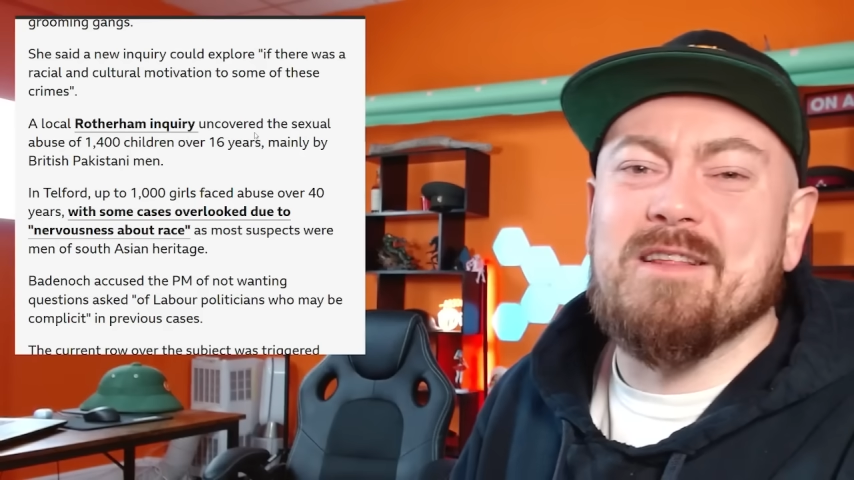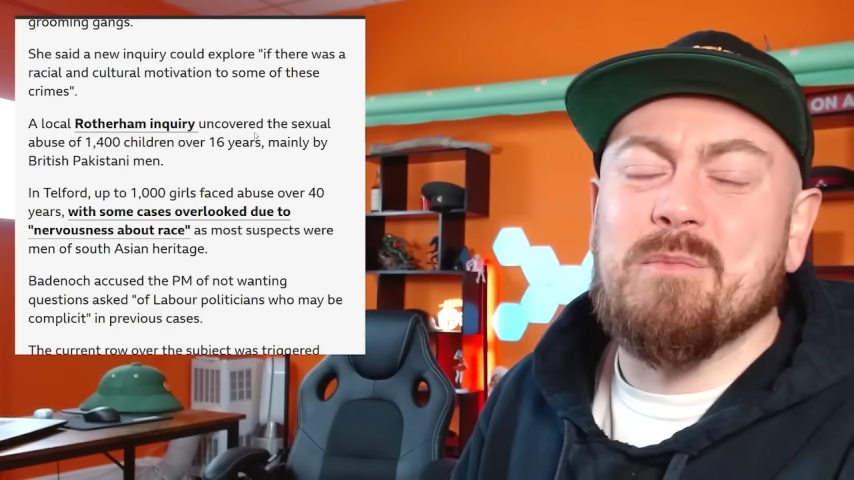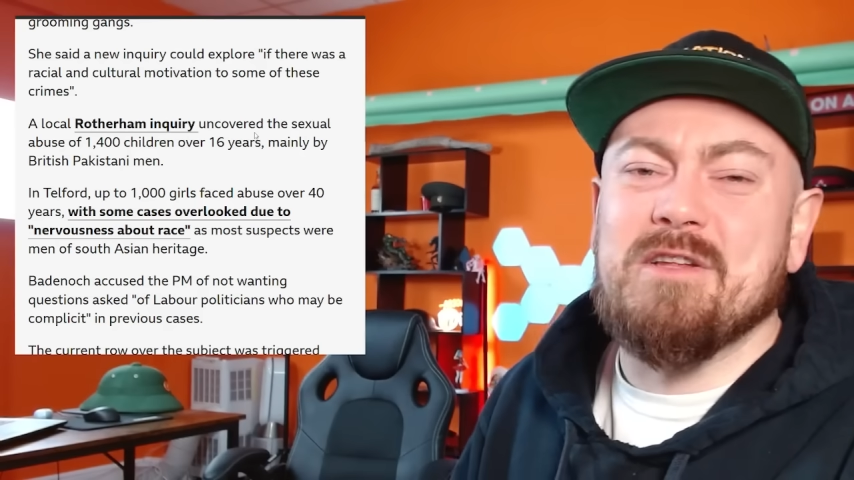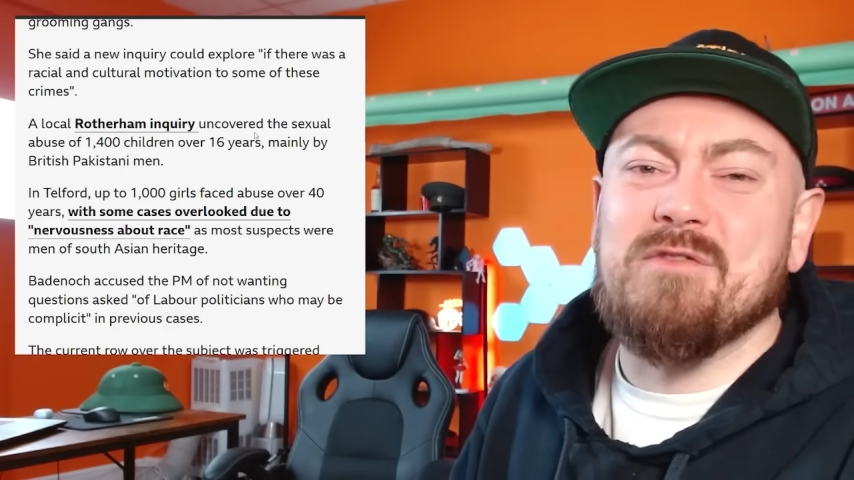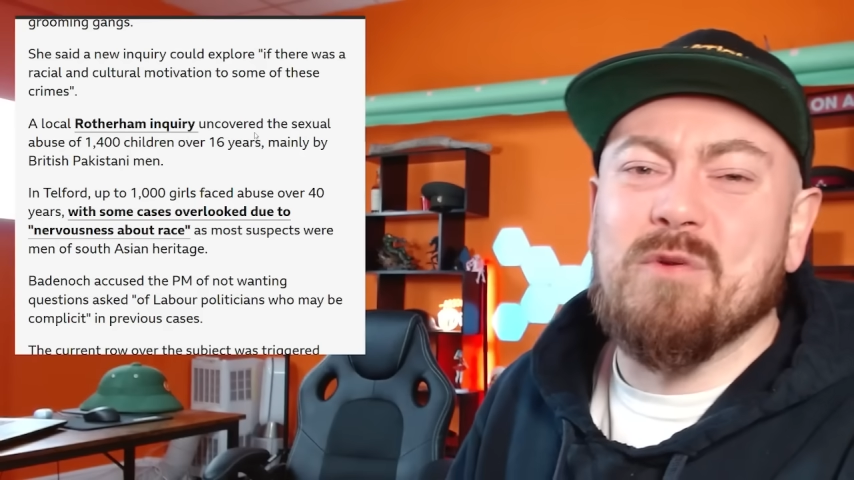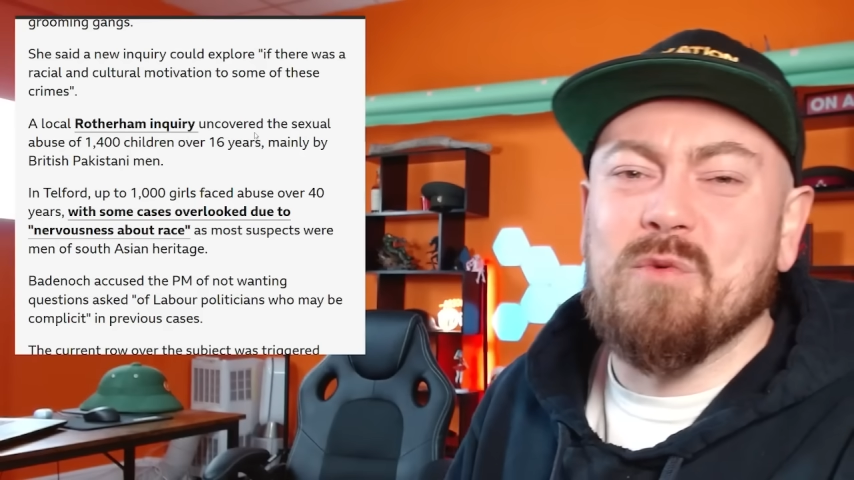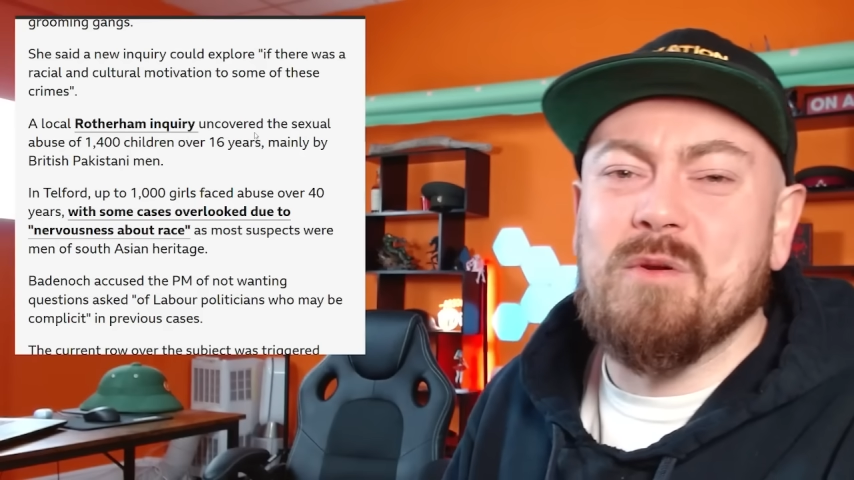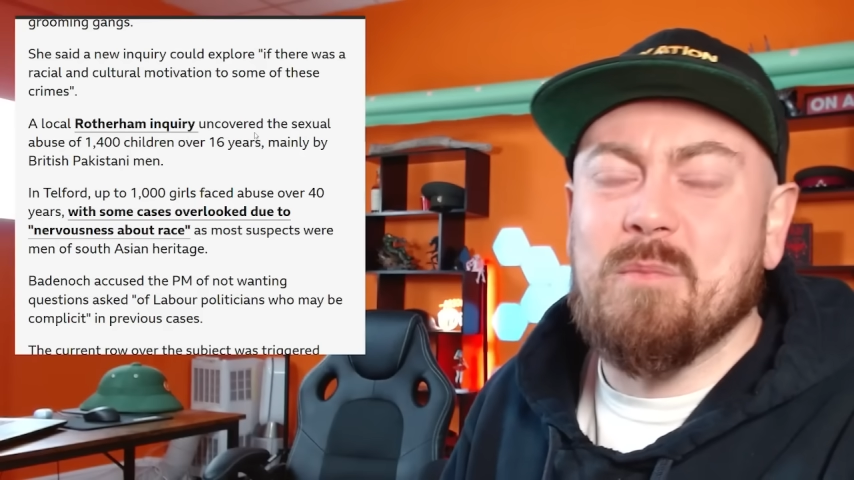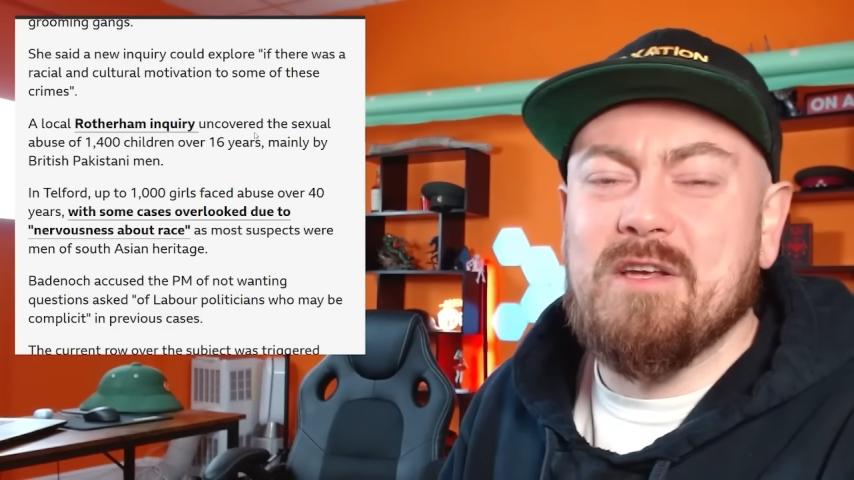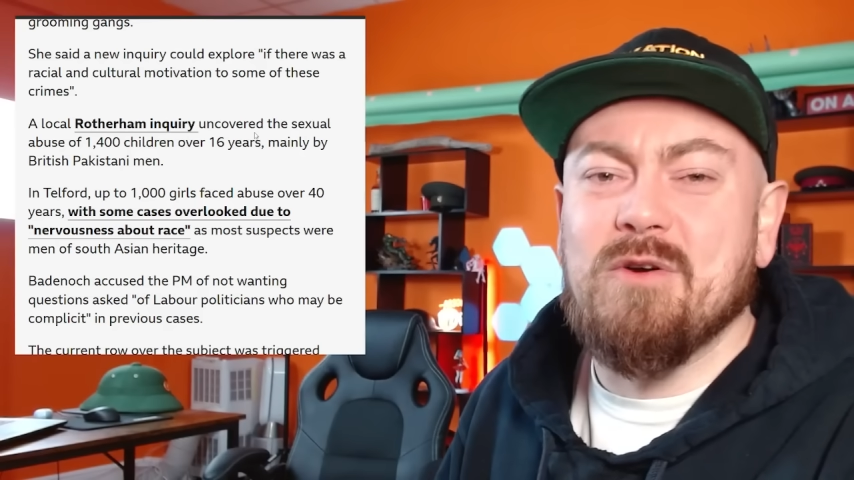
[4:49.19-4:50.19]
they believe there
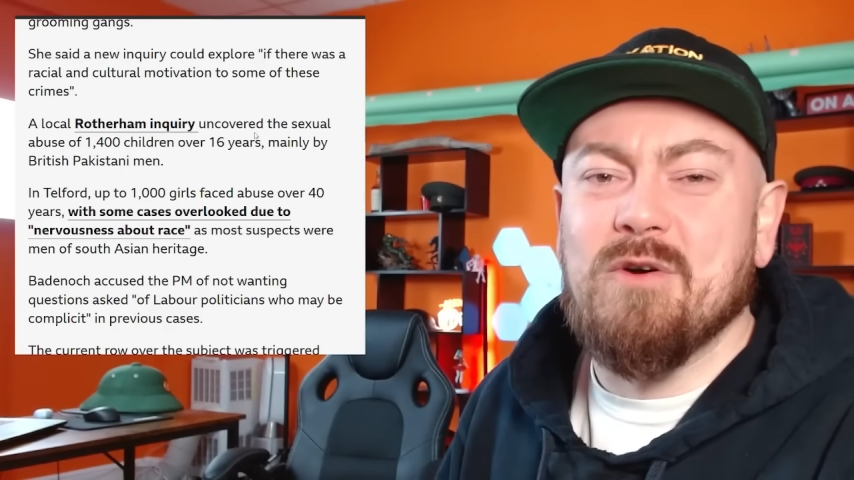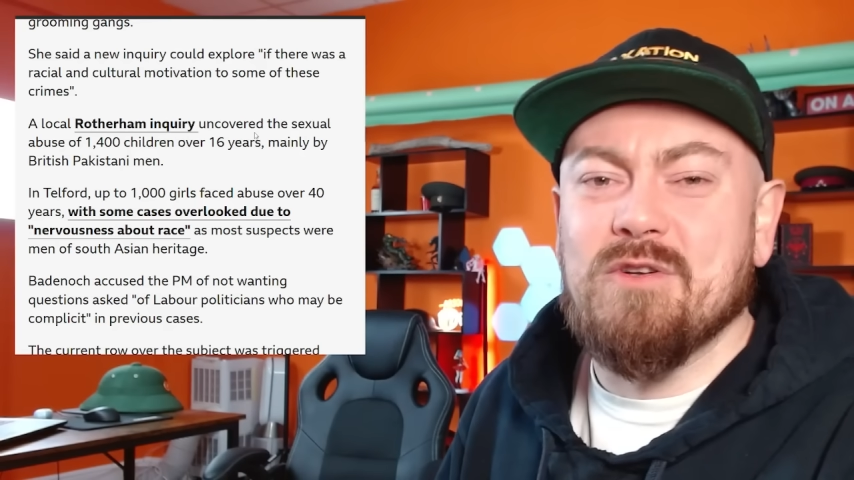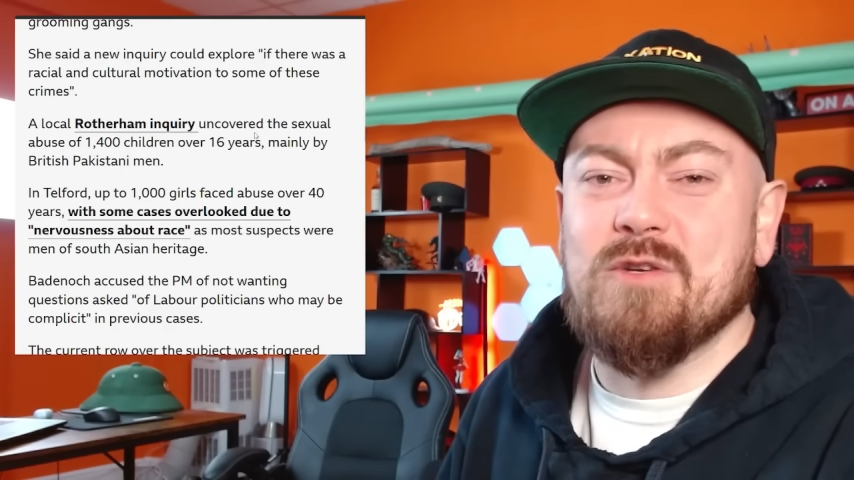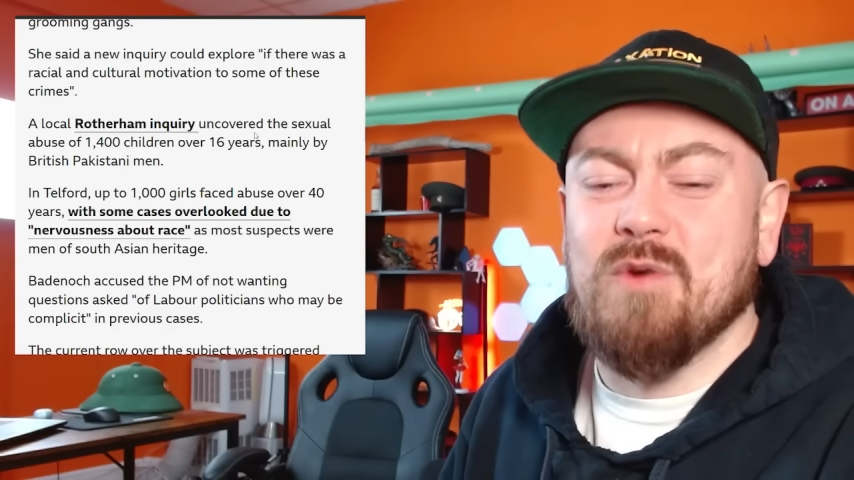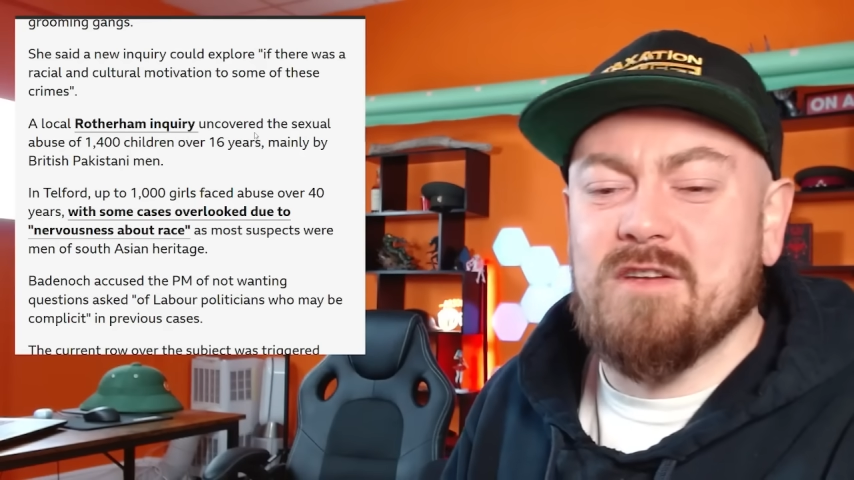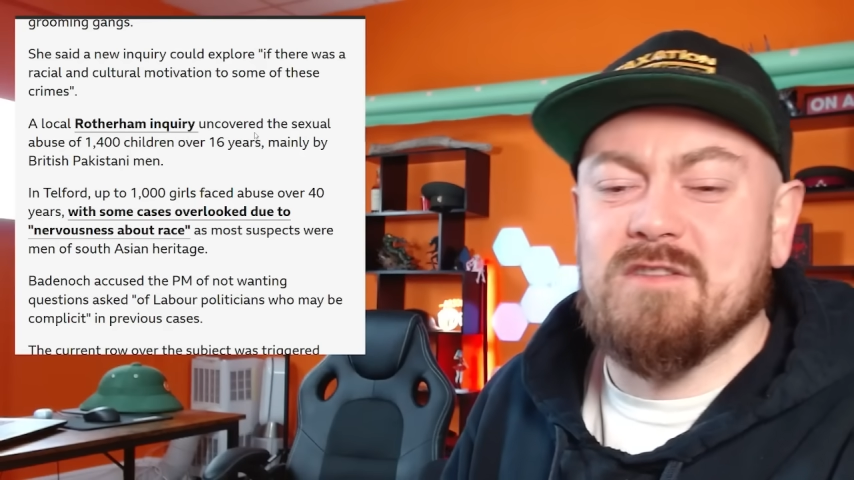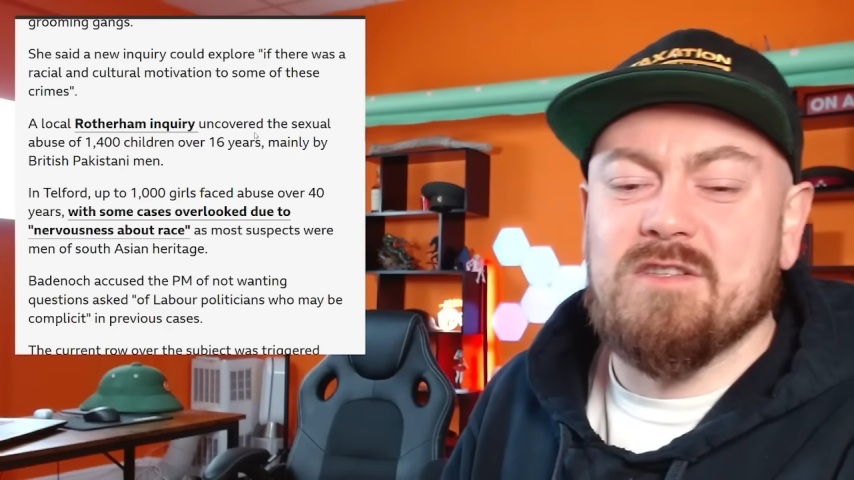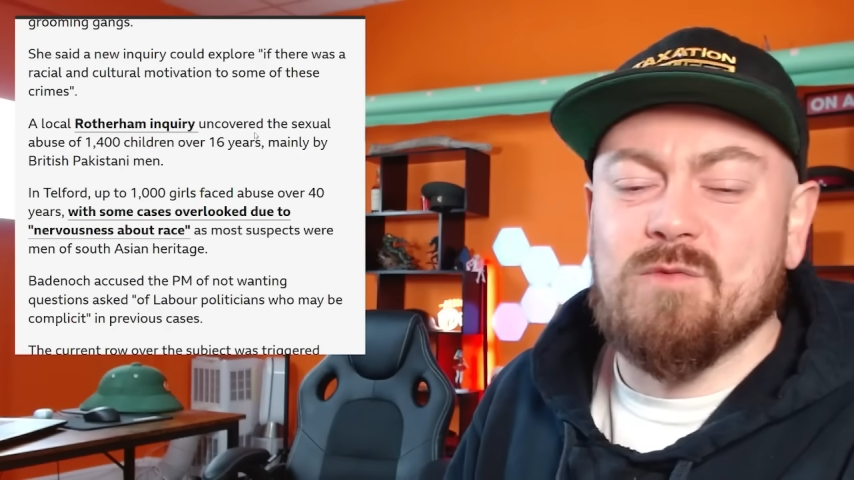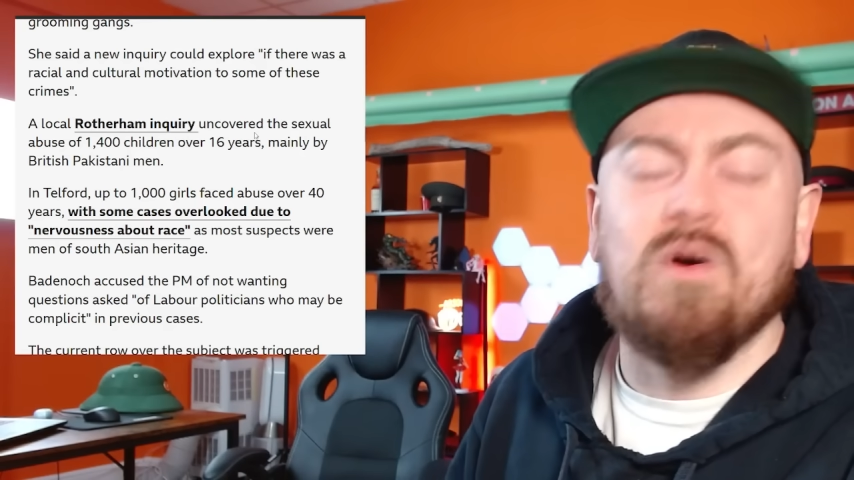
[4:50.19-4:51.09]
wouldn't be consequences.